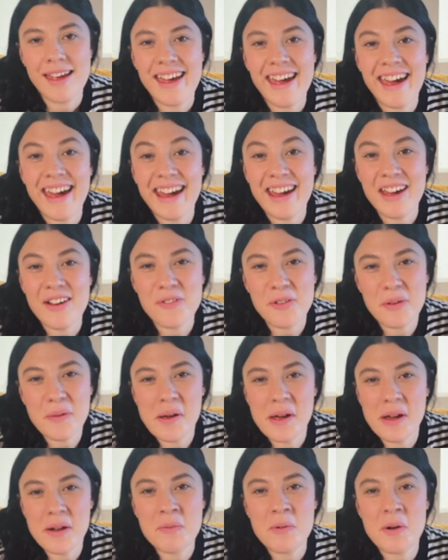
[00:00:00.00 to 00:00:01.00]
Hey
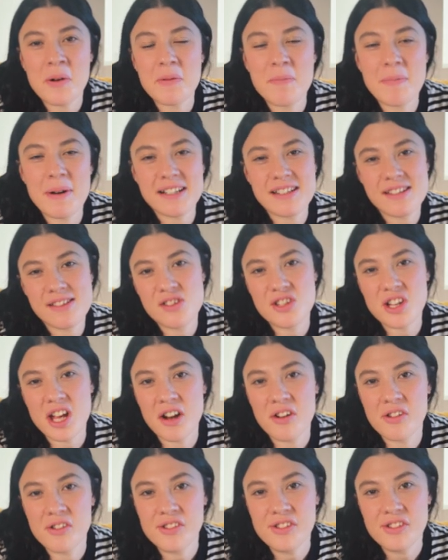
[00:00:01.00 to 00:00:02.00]
everyone, welcome back to the
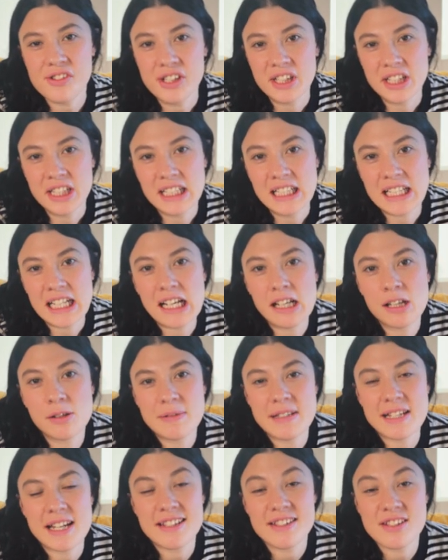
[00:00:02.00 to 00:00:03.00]
channel.
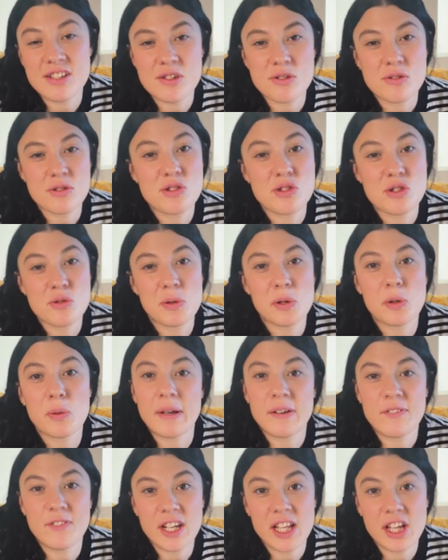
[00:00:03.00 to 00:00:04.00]
Today's just a super
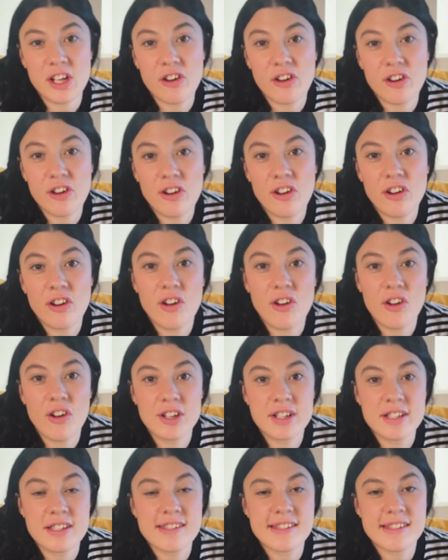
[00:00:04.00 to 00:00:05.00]
quick video
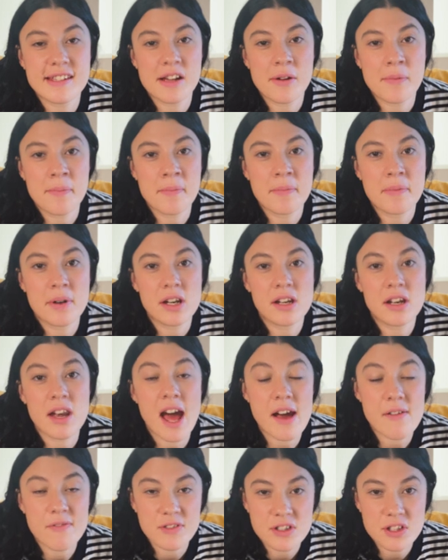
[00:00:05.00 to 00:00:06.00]
on some
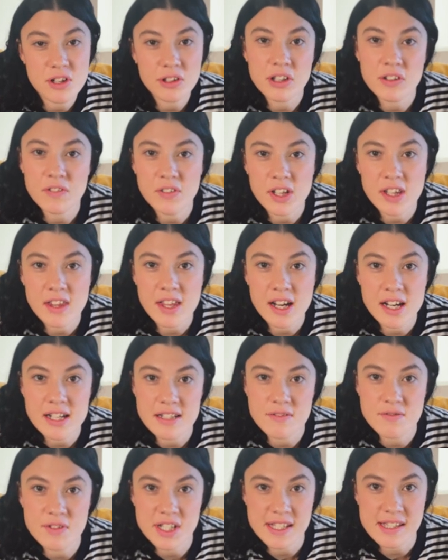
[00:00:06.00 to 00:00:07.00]
night photography that I
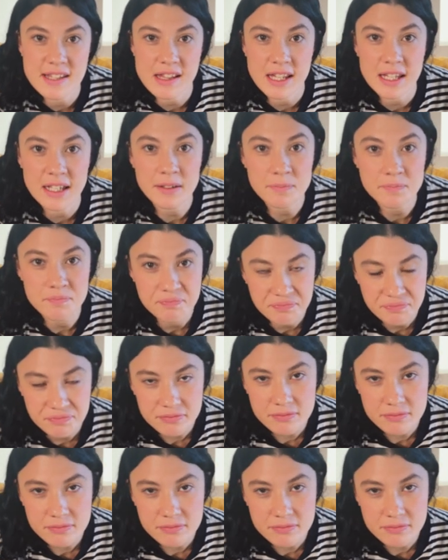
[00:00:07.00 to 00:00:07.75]
did recently.